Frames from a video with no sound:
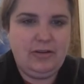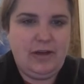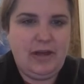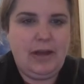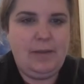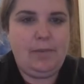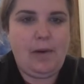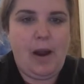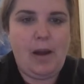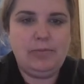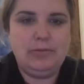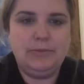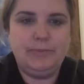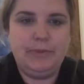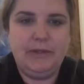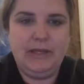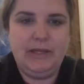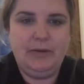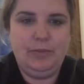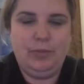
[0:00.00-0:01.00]
I
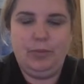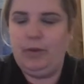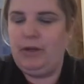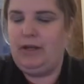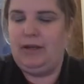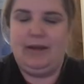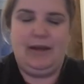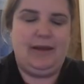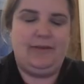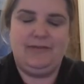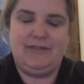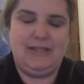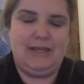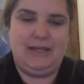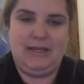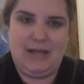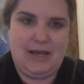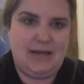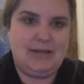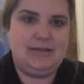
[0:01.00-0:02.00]
probably wouldn't have
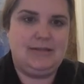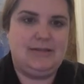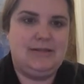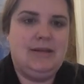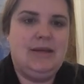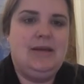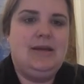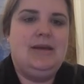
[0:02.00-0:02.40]
said yes.